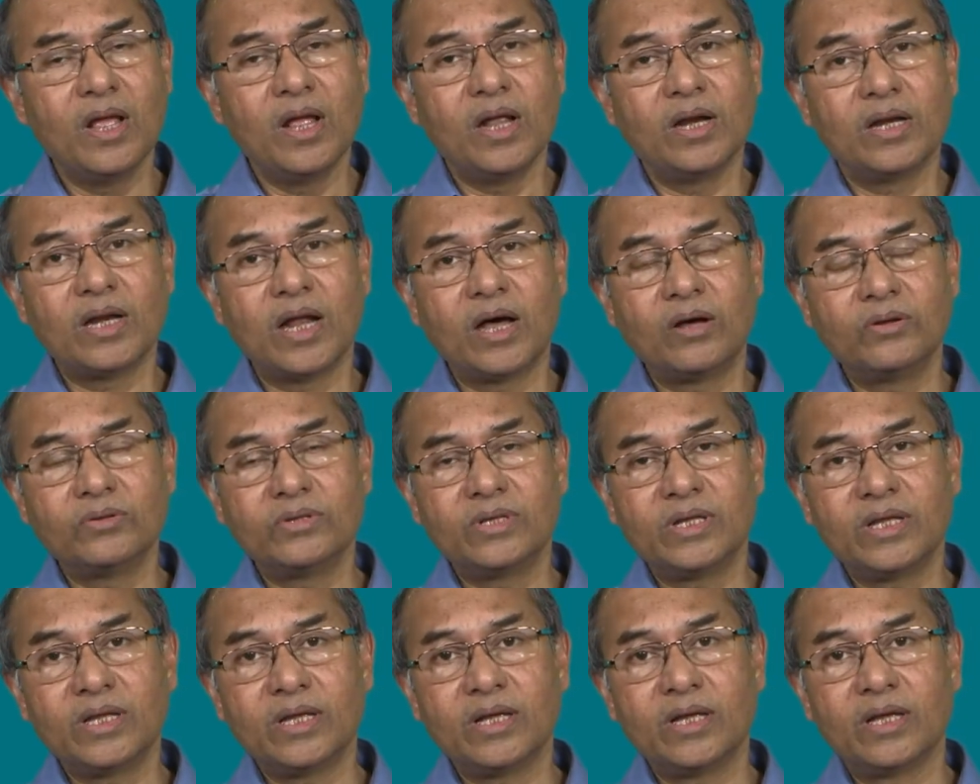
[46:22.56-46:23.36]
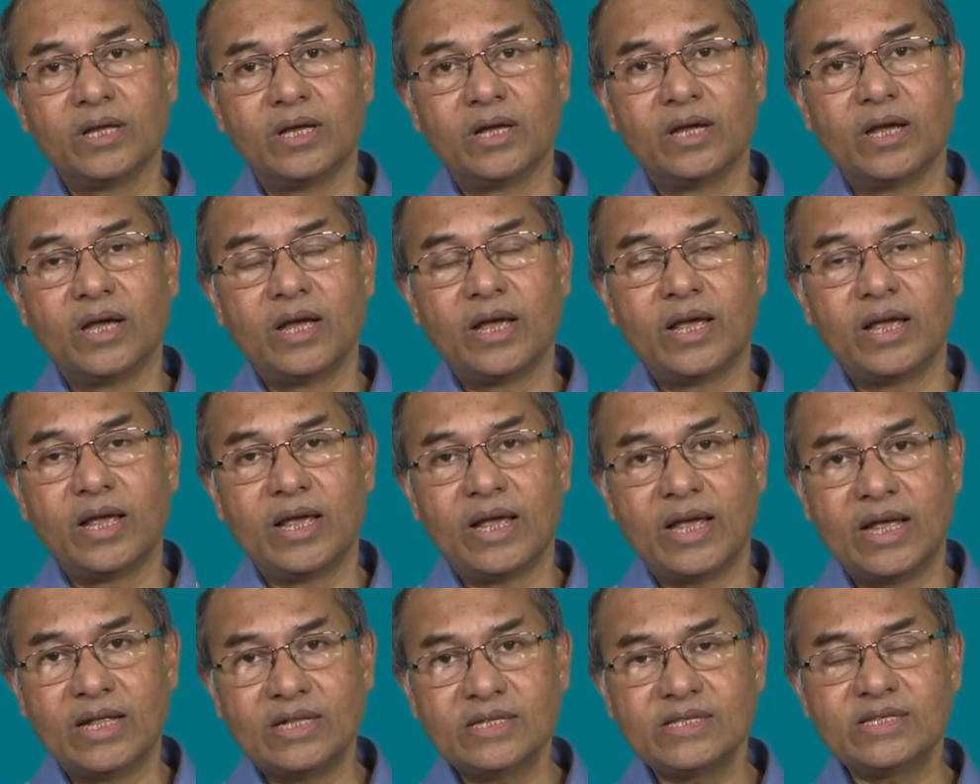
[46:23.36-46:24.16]
now the
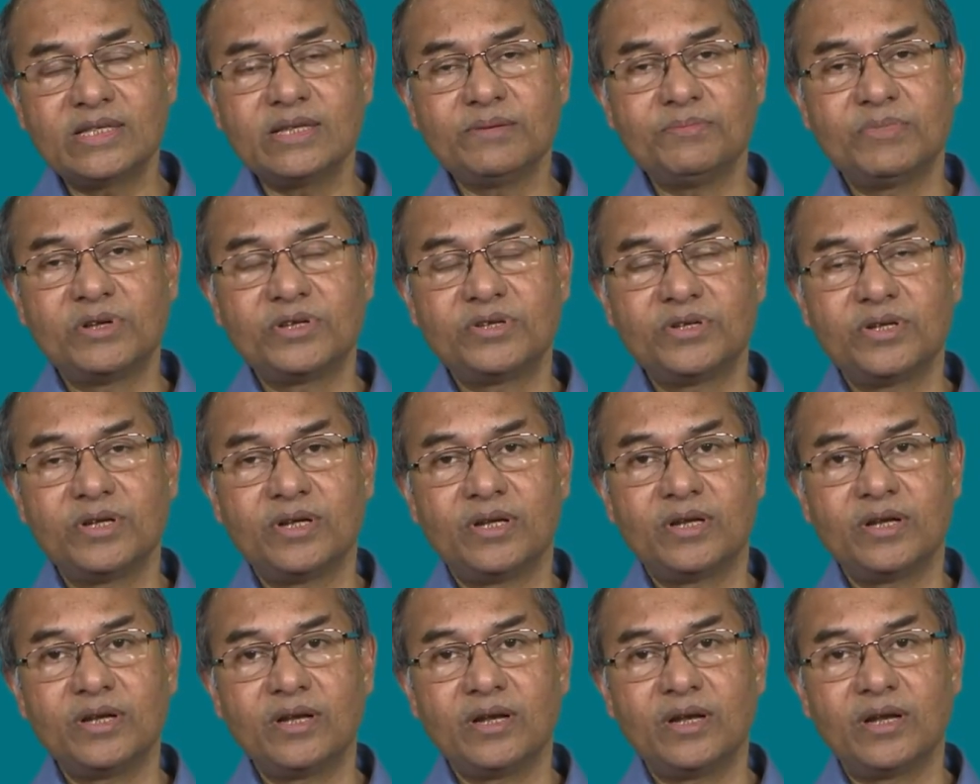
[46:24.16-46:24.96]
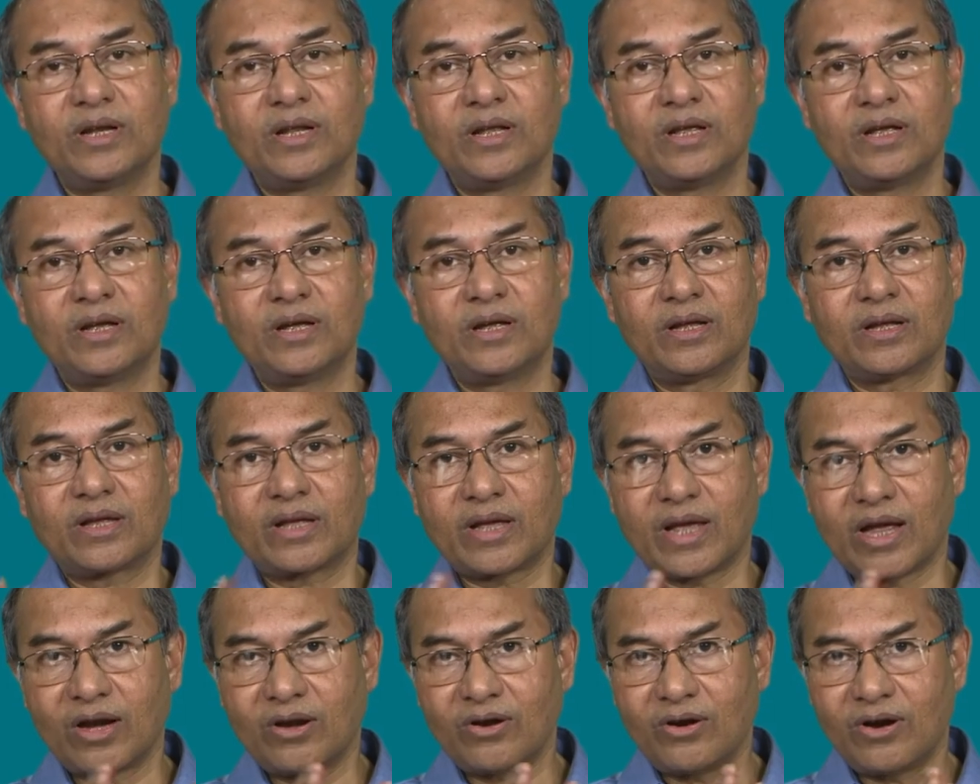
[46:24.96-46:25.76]
NC machine uh,
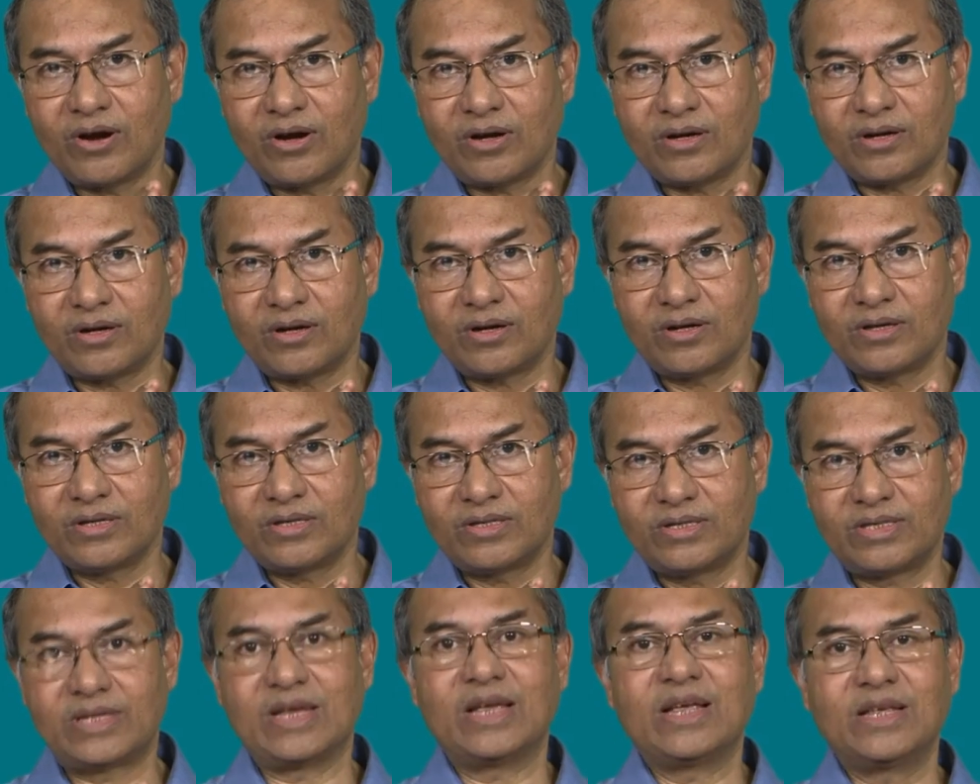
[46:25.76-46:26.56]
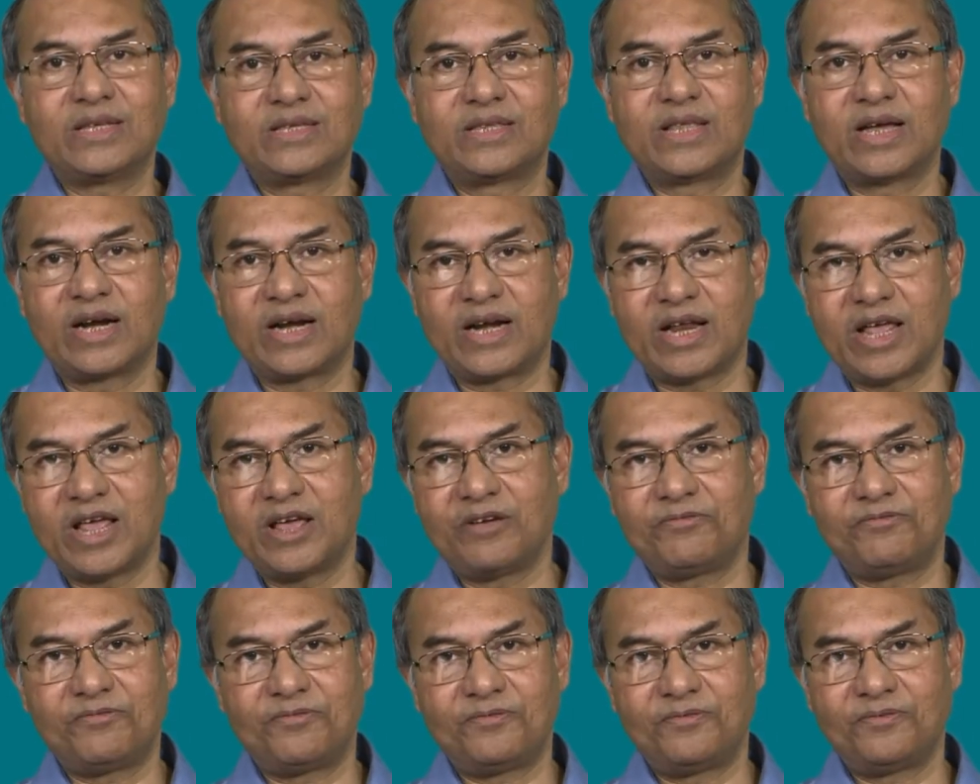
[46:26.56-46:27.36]
cannot change that
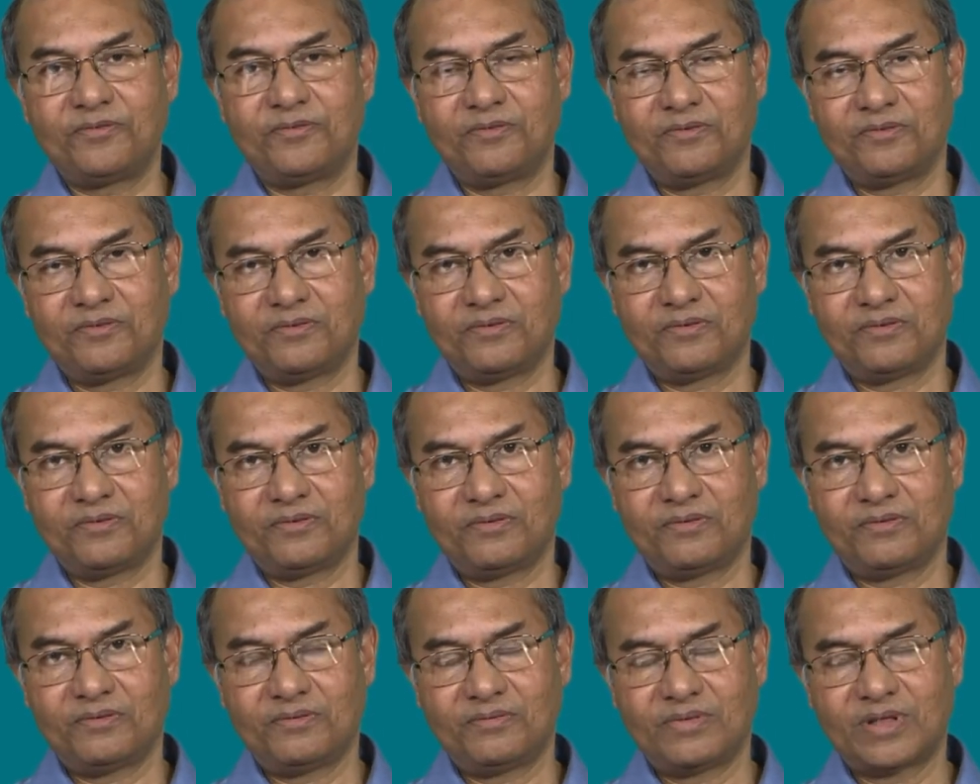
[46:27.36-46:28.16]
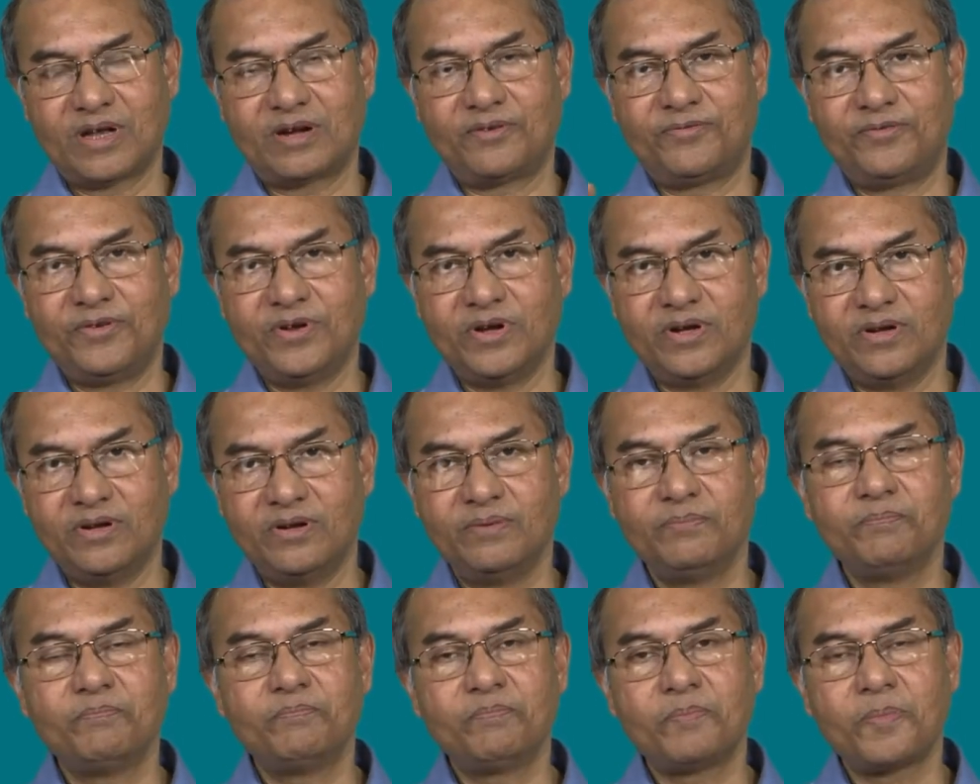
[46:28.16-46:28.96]
F that feed
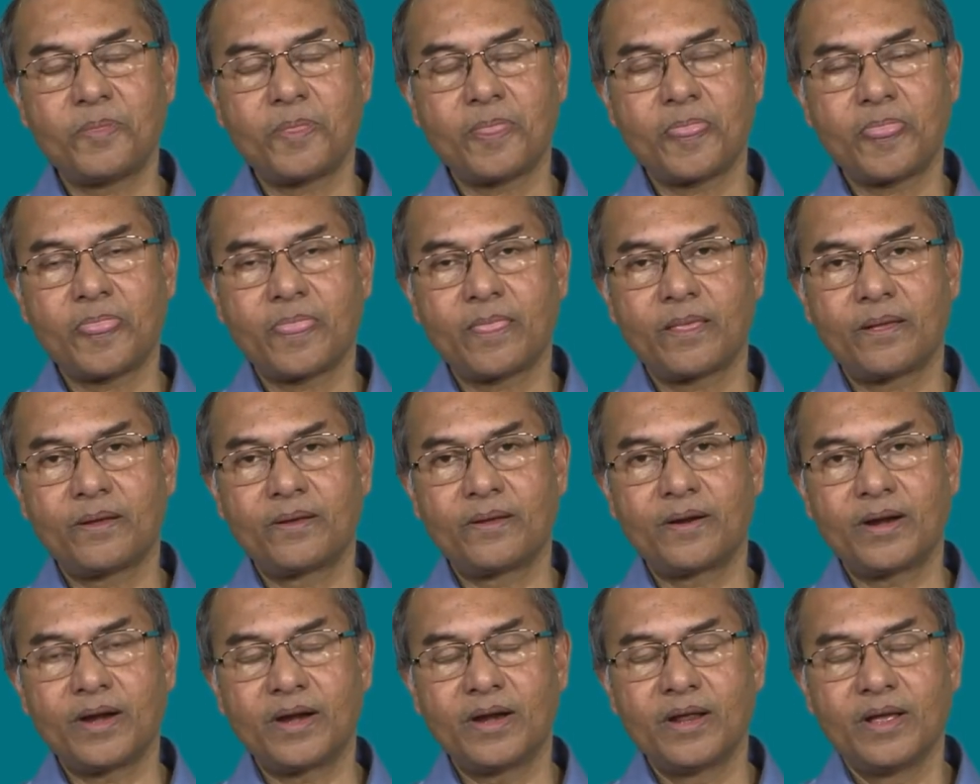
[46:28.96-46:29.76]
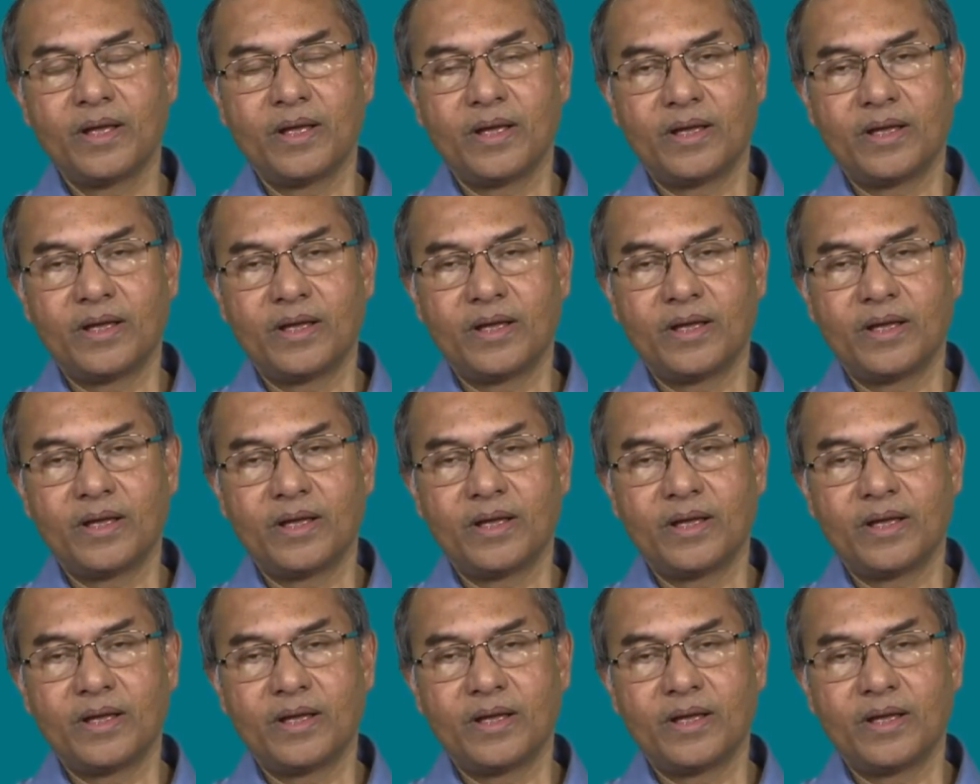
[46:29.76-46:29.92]
alright.